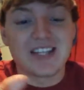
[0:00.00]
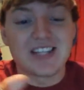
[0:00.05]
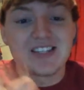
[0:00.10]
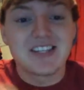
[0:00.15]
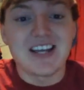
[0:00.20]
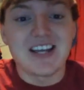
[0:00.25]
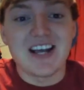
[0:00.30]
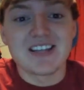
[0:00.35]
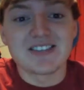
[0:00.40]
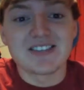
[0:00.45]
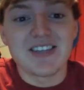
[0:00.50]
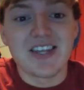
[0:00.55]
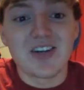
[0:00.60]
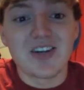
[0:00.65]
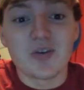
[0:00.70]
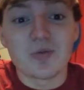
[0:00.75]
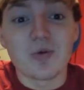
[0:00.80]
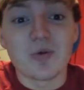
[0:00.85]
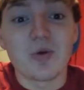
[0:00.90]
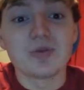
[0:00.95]
Catch you guys
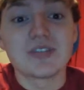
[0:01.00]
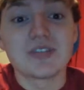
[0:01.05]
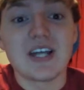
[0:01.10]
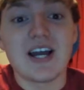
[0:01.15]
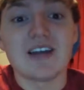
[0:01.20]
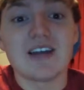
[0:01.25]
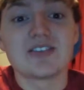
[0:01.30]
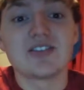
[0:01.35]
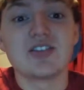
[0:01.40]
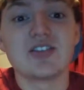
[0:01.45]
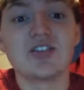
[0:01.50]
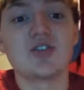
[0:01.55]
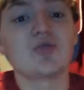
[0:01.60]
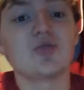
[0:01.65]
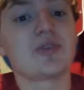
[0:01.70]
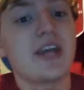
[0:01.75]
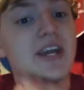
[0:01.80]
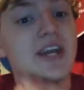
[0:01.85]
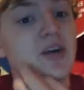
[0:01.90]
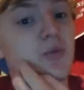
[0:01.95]
later. Roll Tide to
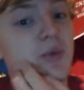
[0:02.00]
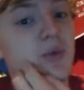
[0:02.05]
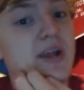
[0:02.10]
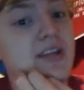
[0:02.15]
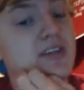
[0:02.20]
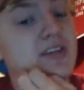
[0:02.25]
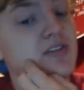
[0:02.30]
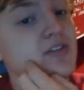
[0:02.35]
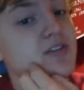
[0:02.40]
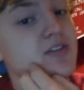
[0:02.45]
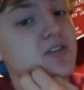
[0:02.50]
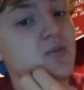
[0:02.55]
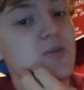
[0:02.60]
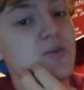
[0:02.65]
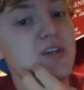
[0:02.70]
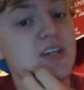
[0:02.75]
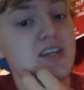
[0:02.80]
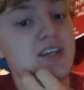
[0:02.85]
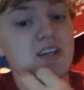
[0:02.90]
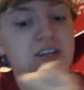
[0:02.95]
you. Can't wait till this
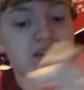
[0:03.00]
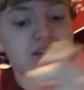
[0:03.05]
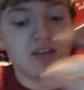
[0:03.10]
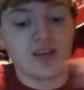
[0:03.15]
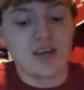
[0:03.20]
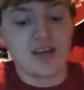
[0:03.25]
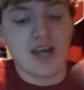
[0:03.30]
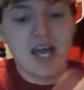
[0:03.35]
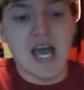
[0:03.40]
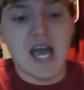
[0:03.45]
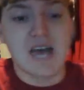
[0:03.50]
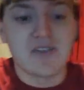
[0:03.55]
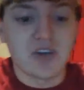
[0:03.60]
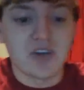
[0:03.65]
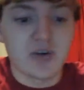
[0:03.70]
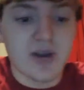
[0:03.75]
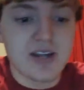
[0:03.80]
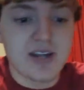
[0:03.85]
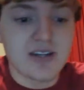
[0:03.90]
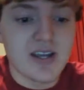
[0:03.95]
weekend. Have
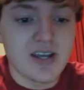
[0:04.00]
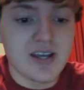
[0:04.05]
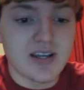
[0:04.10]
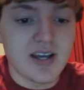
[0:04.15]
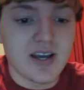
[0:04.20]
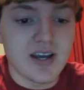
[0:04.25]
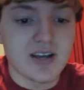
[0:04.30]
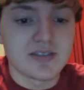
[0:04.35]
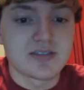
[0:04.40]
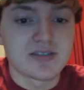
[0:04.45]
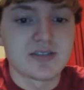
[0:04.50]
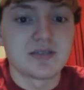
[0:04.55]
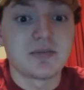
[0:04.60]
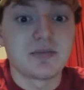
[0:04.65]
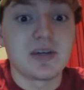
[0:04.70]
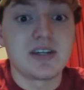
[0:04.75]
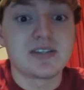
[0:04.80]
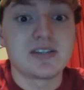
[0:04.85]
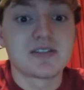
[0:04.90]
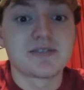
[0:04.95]
a great day, guys.
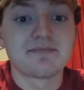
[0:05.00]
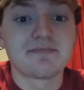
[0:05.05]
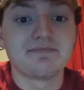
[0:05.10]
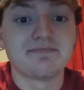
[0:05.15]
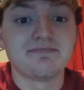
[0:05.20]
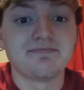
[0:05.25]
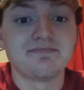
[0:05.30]
Peace.